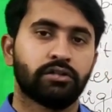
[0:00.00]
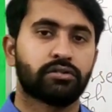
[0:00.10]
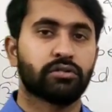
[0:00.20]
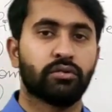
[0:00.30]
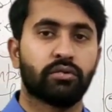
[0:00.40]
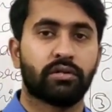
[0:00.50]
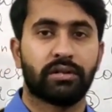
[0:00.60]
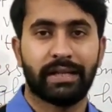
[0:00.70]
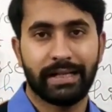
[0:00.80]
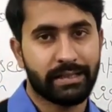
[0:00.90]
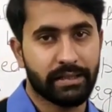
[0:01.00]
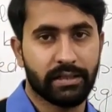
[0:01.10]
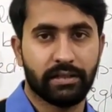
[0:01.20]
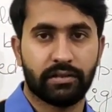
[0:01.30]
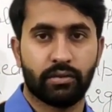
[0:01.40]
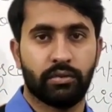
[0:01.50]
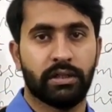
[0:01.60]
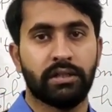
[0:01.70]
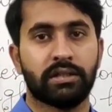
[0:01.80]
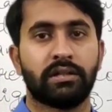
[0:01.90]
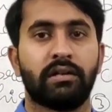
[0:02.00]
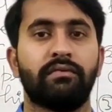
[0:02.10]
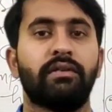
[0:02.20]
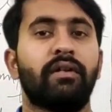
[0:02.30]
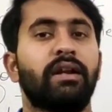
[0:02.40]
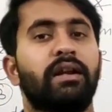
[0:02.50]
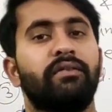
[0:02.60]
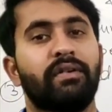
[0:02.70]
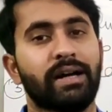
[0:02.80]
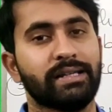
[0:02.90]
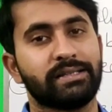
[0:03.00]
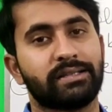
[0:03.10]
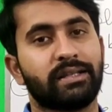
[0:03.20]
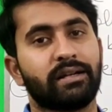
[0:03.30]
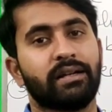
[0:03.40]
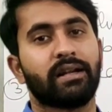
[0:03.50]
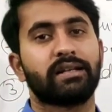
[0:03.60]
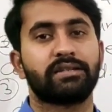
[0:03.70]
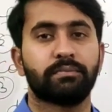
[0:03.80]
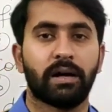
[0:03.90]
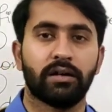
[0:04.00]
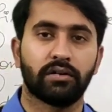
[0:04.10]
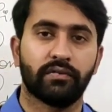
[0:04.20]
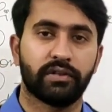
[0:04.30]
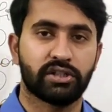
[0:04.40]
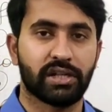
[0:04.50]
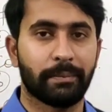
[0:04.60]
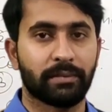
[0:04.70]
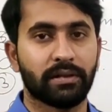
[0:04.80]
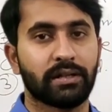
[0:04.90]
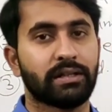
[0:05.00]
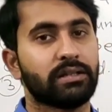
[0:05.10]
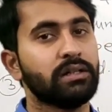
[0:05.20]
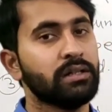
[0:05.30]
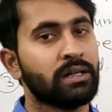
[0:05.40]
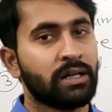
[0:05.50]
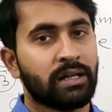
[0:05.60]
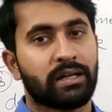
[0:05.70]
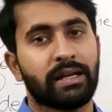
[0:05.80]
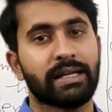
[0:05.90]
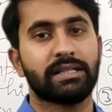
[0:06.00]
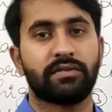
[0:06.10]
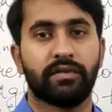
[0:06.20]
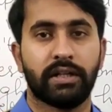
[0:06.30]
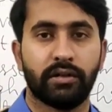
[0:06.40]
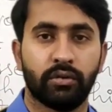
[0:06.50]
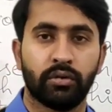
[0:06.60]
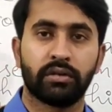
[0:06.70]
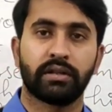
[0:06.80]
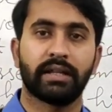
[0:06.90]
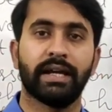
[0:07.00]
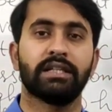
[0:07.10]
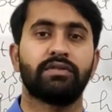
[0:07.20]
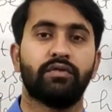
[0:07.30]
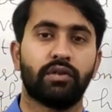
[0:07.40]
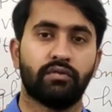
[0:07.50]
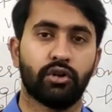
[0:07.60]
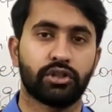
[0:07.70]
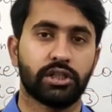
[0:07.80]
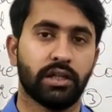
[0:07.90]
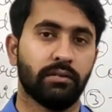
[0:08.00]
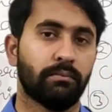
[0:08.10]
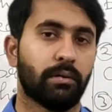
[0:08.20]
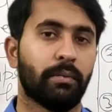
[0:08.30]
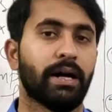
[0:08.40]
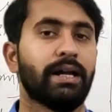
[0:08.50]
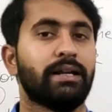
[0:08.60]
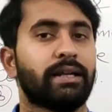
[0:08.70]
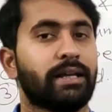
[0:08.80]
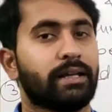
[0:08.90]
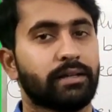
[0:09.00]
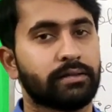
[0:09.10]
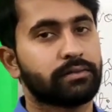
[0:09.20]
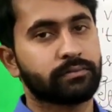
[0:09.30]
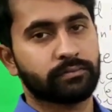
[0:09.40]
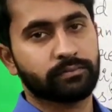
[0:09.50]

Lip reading: So that's it, students. We will revise the next part of the chapter in the next video. Thanks for watching. Bye bye. Take care.